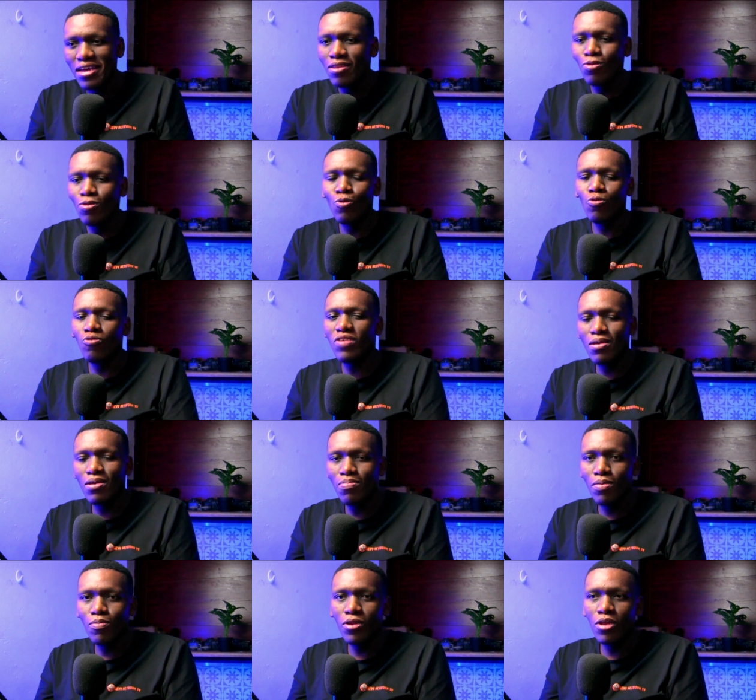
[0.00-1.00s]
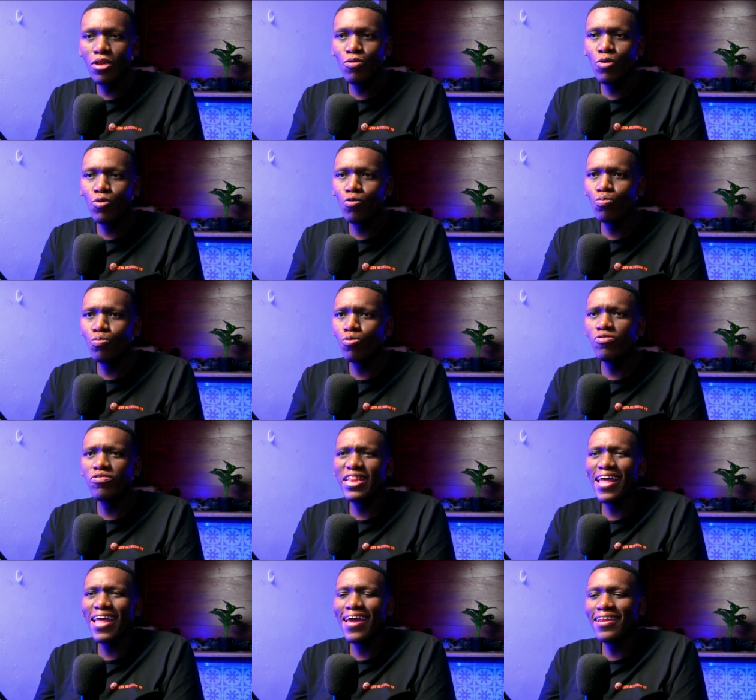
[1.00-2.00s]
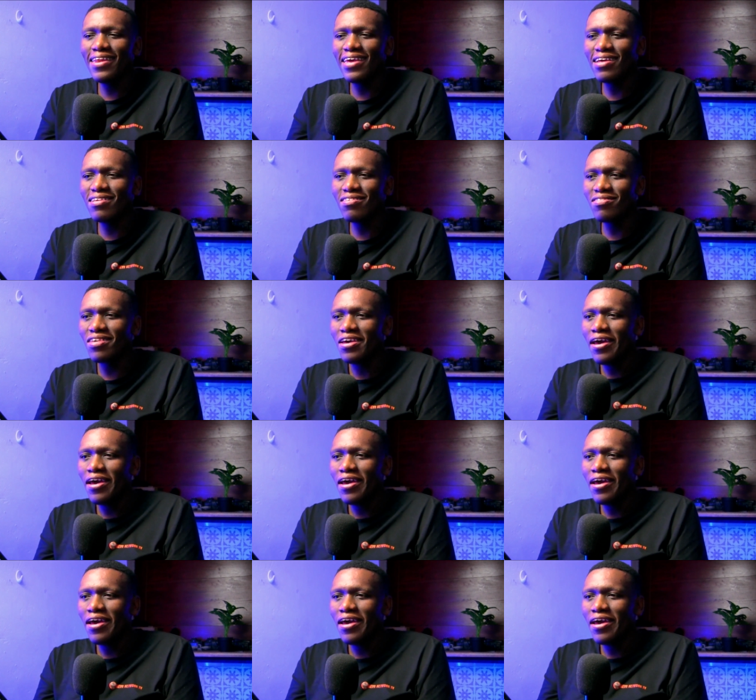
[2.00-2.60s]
Those are the people that we know mostly are in gangs.